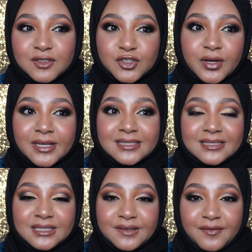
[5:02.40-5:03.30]
tried
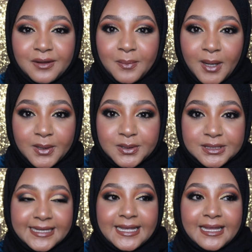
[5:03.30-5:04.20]
different powders
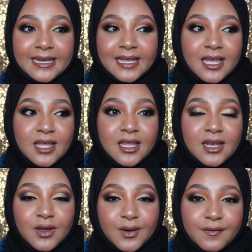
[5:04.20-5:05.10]
and
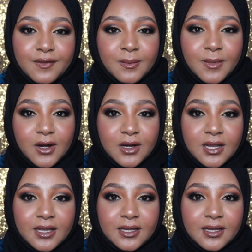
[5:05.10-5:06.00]
none of them are
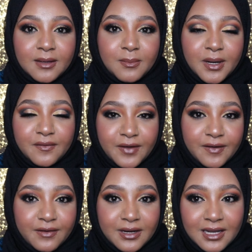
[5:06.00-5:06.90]
like my
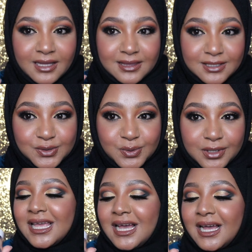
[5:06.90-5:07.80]
favorite like this
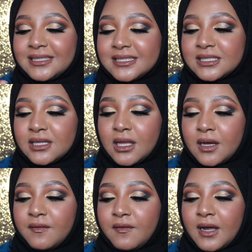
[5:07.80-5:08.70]
one. I just
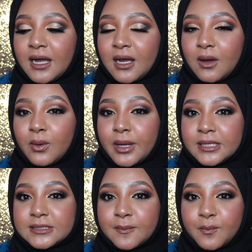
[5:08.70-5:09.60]
love how
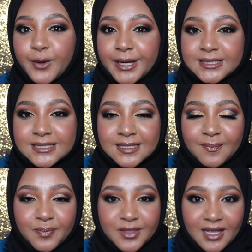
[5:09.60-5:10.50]
it brightens up
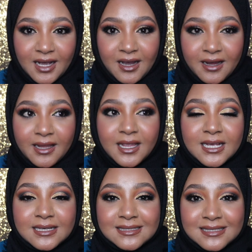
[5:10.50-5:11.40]
the eye,
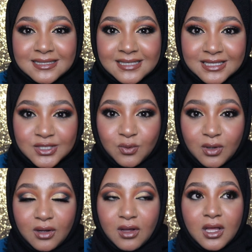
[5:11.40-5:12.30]
sets
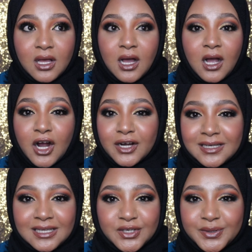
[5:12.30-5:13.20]
well,
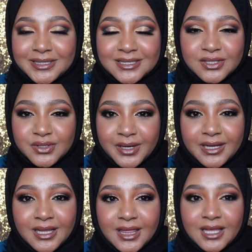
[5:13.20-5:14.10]
hardly creases or
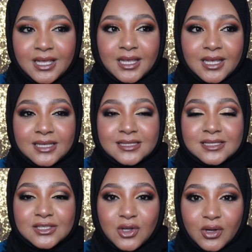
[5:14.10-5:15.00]
anything. It
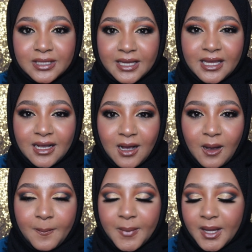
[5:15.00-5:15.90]
does not cake up.